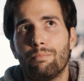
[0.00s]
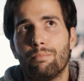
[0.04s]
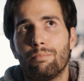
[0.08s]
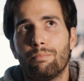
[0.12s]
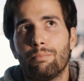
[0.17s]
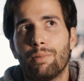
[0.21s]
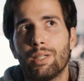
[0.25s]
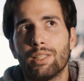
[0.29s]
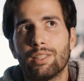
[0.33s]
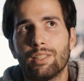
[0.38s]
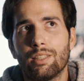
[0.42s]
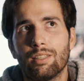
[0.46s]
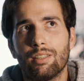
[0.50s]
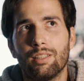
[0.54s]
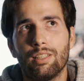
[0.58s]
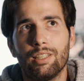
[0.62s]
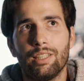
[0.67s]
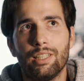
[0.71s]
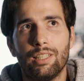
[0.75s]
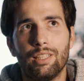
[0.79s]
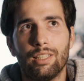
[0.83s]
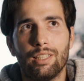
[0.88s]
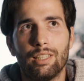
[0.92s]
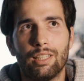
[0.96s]

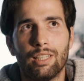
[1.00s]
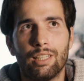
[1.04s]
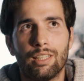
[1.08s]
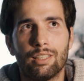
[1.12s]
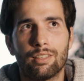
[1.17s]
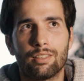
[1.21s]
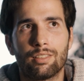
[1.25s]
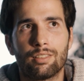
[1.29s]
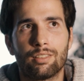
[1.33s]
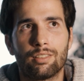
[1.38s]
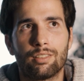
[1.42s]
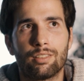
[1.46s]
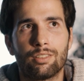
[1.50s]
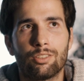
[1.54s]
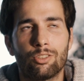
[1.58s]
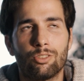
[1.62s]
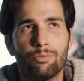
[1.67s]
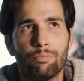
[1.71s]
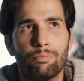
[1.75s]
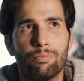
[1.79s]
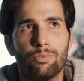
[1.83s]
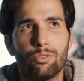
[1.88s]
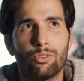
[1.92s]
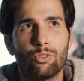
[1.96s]
Basically, it's
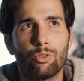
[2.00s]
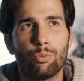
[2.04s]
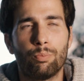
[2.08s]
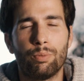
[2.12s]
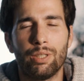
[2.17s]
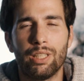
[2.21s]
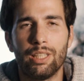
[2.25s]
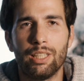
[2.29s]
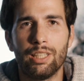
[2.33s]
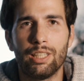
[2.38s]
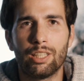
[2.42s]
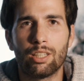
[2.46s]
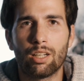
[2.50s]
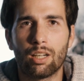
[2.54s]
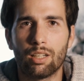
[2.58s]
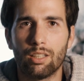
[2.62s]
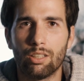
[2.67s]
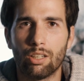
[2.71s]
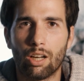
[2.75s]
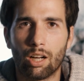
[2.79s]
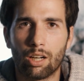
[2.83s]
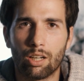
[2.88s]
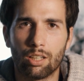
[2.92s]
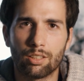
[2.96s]
to be
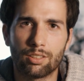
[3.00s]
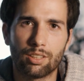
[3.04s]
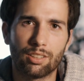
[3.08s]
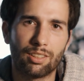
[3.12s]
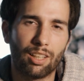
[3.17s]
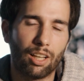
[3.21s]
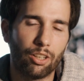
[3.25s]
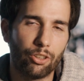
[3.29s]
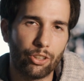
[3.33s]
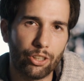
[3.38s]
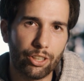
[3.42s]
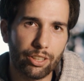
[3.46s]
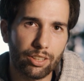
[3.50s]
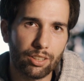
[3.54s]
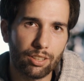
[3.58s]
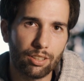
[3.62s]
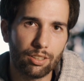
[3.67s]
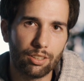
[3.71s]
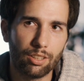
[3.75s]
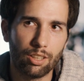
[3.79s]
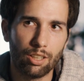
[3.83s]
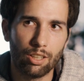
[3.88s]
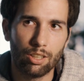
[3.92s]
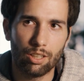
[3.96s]
in a constant alert
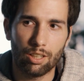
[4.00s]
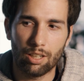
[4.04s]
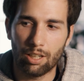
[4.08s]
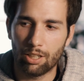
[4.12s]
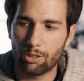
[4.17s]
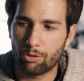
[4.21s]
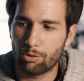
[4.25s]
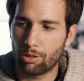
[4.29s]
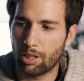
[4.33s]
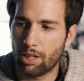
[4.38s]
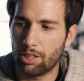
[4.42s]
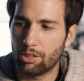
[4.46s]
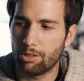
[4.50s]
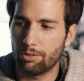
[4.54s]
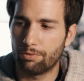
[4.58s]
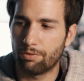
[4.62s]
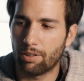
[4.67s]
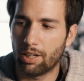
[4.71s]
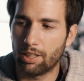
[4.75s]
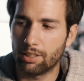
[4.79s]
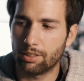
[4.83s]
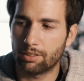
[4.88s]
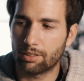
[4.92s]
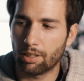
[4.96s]
and try to
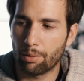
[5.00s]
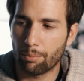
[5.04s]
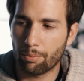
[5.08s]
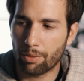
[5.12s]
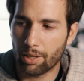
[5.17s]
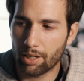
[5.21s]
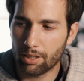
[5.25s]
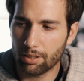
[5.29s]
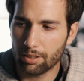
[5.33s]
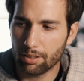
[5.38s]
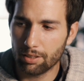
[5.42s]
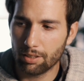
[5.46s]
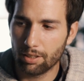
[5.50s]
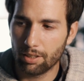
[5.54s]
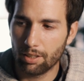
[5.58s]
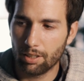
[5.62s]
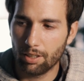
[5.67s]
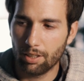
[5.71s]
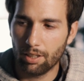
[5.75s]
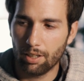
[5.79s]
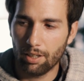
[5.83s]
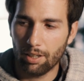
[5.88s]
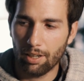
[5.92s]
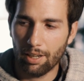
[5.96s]
find something
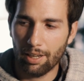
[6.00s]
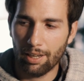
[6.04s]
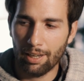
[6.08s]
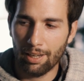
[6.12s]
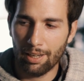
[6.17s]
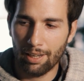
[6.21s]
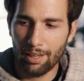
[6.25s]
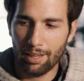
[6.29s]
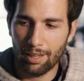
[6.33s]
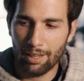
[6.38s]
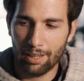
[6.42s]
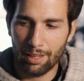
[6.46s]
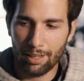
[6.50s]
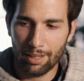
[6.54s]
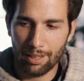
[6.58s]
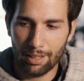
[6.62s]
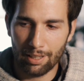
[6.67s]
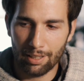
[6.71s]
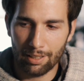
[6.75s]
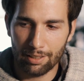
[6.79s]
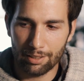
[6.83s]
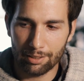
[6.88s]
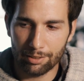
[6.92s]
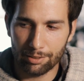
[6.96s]

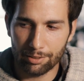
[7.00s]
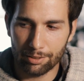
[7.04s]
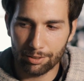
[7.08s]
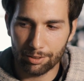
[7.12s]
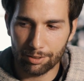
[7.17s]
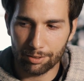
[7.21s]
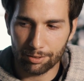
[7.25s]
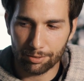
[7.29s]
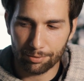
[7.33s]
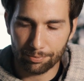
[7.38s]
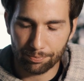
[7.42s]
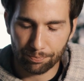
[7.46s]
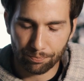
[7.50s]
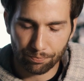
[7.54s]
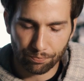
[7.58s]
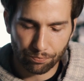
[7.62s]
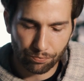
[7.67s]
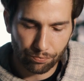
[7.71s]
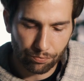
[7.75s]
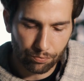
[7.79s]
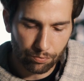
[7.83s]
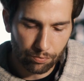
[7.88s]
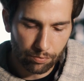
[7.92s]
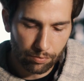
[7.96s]
and
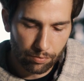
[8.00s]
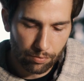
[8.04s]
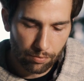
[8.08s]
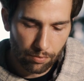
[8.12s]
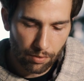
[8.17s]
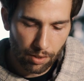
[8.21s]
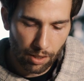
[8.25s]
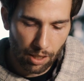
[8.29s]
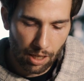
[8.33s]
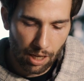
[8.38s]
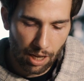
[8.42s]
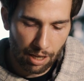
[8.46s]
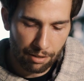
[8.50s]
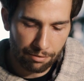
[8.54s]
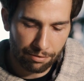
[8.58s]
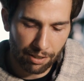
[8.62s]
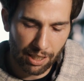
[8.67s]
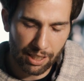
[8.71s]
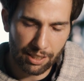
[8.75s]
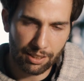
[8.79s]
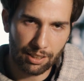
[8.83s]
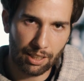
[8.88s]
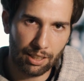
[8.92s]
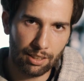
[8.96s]

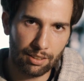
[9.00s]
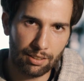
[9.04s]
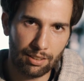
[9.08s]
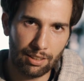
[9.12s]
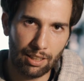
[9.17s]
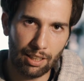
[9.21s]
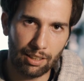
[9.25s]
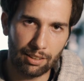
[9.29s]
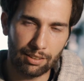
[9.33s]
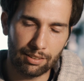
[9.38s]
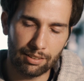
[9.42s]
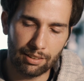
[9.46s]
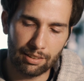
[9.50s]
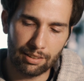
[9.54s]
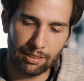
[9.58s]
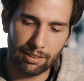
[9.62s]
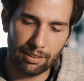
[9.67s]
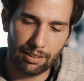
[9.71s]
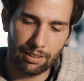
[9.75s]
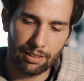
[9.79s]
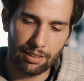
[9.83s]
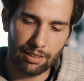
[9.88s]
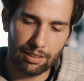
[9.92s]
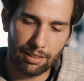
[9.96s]
find
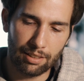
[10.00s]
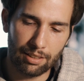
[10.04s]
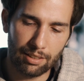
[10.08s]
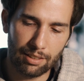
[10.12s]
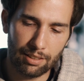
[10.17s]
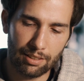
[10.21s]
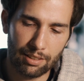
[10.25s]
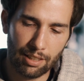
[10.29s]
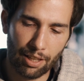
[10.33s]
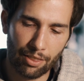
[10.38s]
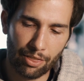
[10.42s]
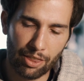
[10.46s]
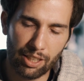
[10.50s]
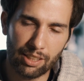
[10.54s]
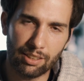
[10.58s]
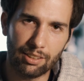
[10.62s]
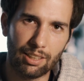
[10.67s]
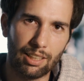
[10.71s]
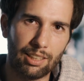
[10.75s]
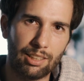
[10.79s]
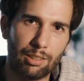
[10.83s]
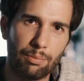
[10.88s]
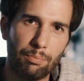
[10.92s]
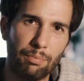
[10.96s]
that thing
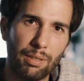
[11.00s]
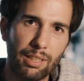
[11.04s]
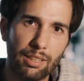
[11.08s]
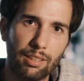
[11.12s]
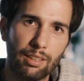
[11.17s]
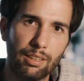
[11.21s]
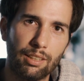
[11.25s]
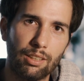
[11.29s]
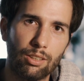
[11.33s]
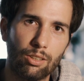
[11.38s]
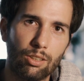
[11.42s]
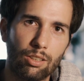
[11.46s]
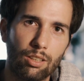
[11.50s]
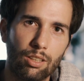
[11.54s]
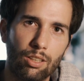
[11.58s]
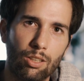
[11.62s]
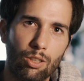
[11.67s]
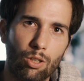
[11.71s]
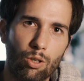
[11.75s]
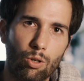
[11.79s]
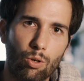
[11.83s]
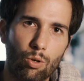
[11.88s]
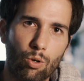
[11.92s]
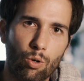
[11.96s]
that's missing
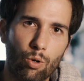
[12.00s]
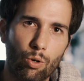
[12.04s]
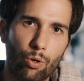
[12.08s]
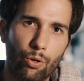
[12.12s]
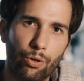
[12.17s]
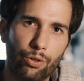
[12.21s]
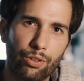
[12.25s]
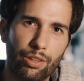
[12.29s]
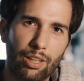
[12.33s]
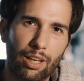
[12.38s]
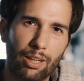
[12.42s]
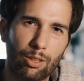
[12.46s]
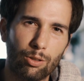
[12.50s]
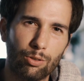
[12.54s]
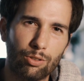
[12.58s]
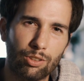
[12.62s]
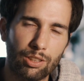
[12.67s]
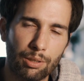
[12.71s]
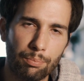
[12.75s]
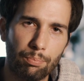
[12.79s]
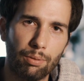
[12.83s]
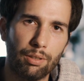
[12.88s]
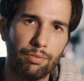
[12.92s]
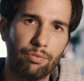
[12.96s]
or that could
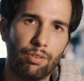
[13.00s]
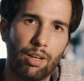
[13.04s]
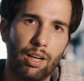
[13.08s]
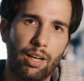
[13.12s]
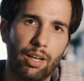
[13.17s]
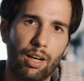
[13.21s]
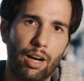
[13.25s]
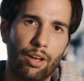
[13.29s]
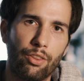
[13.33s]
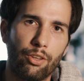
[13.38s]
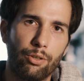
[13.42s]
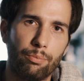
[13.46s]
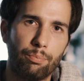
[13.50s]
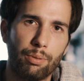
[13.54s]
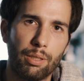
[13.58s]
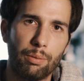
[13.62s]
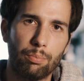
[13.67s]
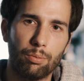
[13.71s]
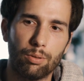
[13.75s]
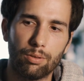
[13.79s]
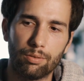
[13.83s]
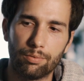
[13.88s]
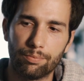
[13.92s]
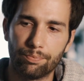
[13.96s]
simplify other
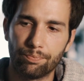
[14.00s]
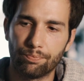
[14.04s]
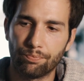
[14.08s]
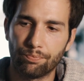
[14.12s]
people.